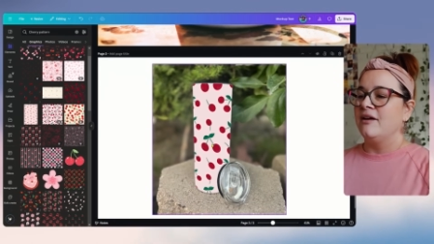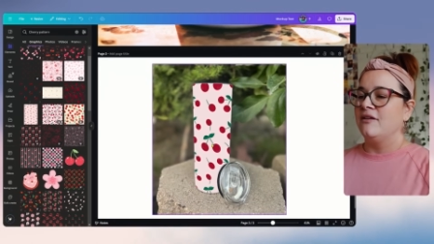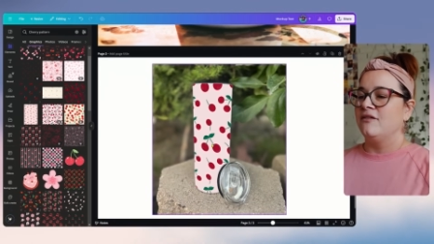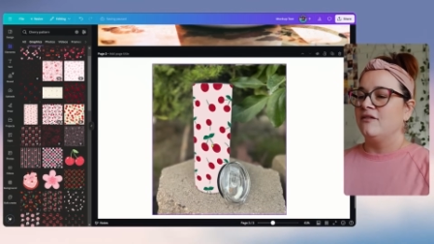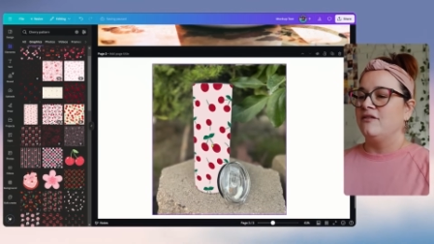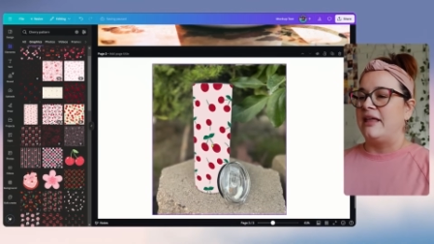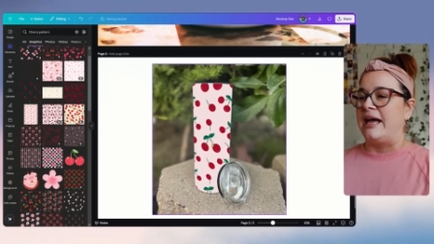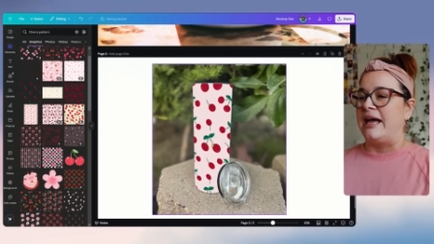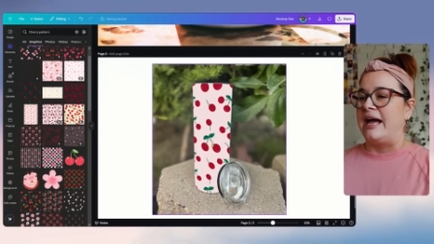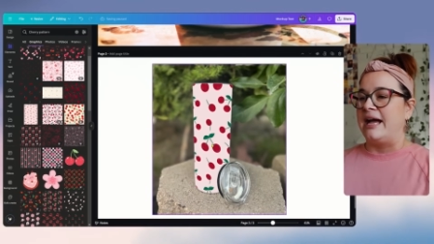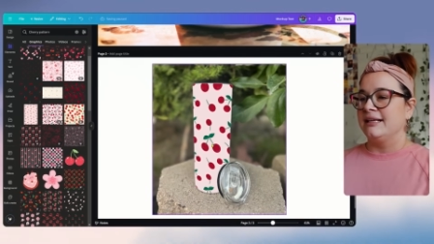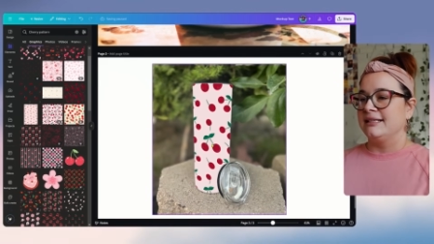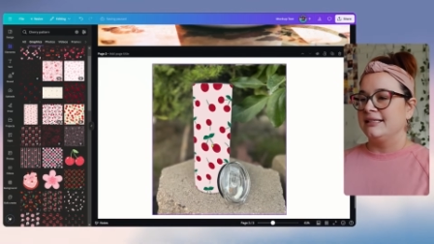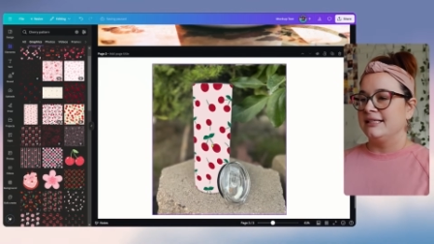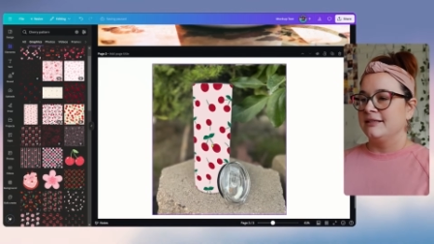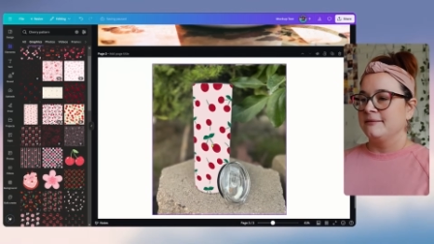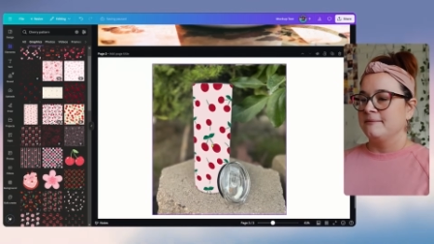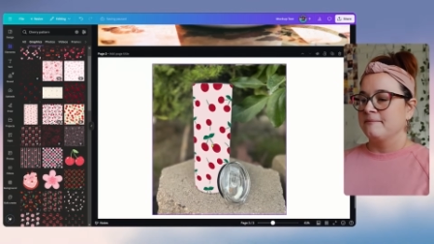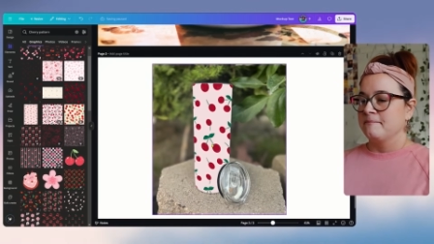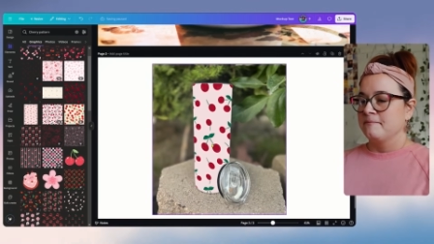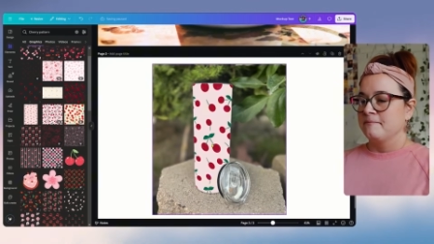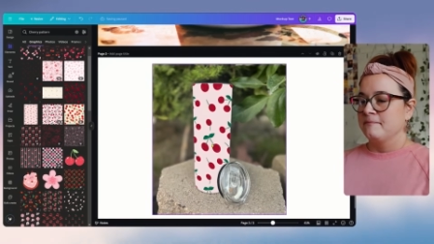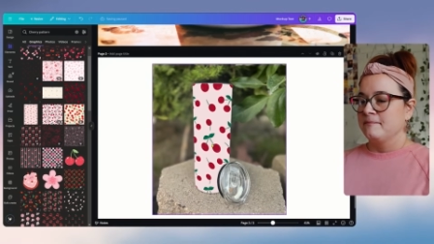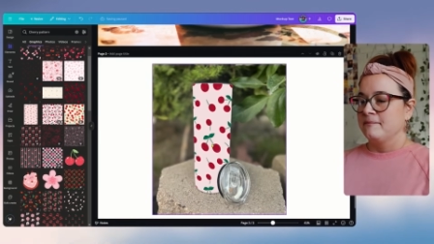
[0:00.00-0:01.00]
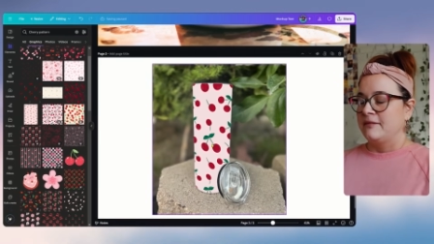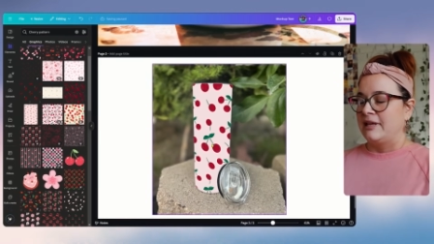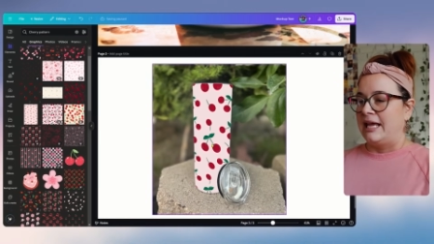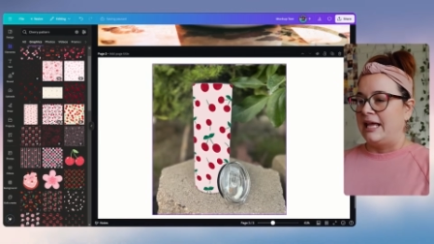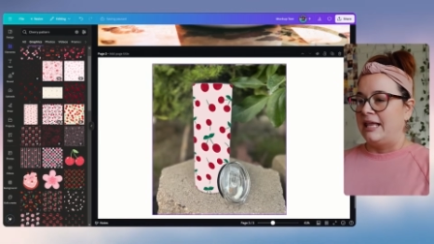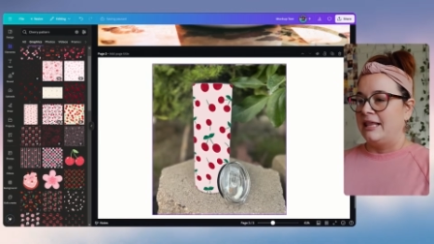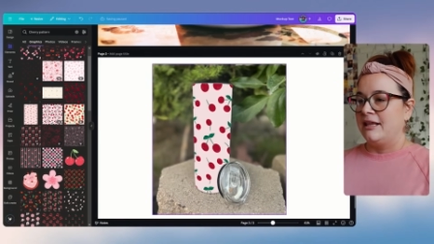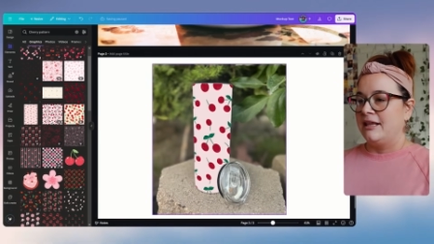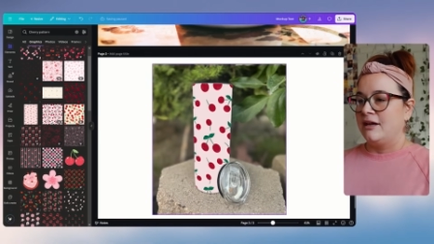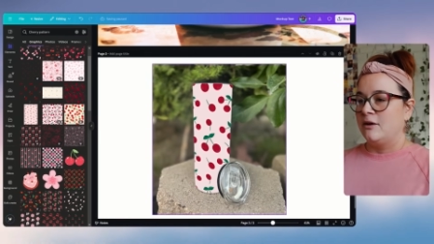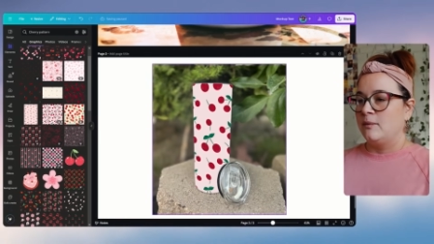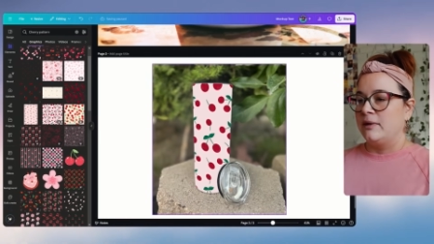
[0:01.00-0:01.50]
of that.
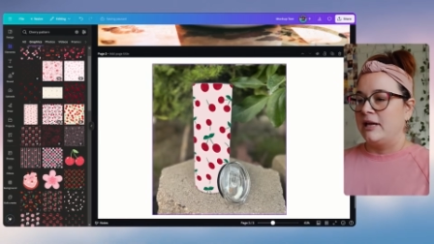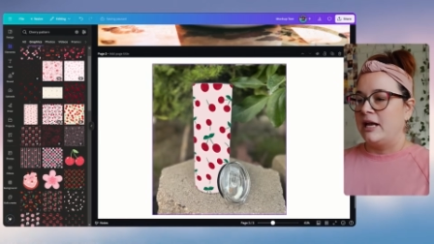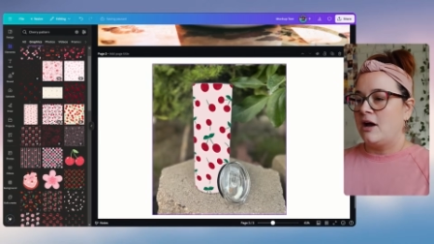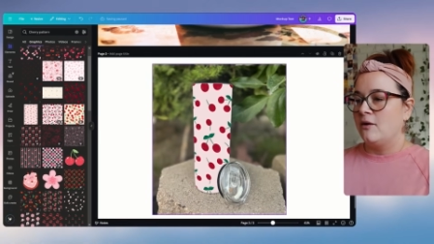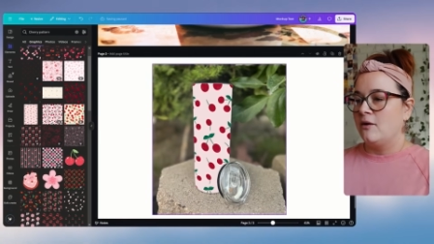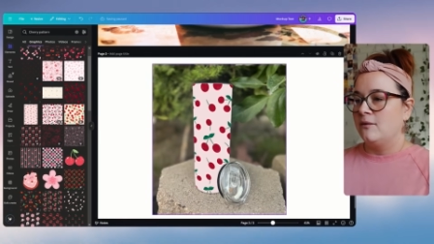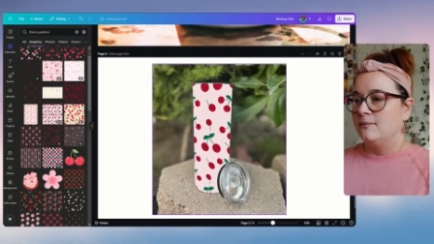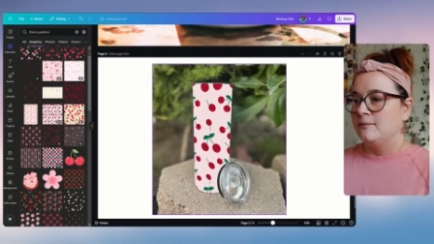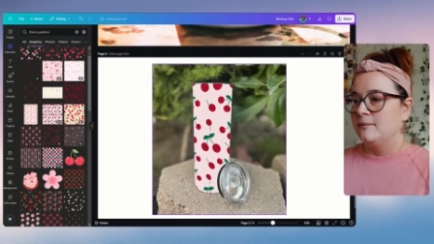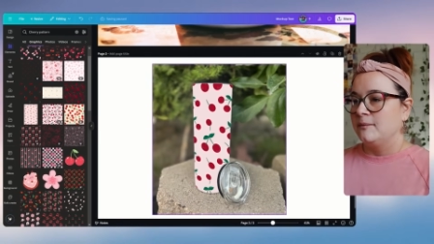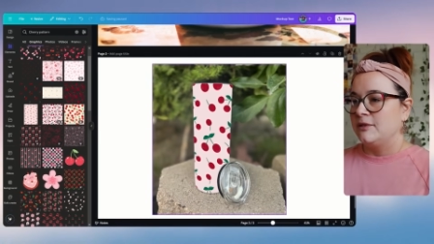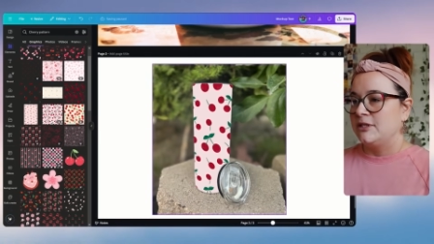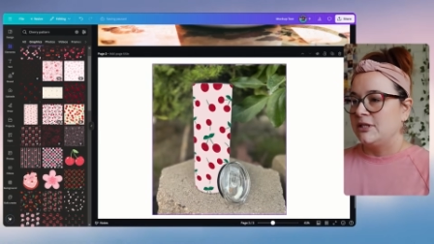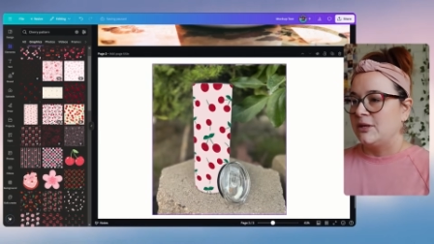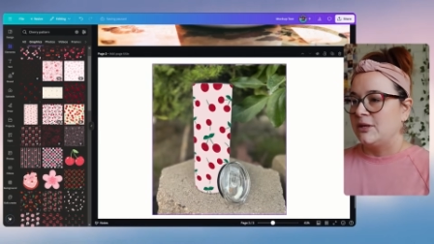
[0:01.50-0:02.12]
And there we go.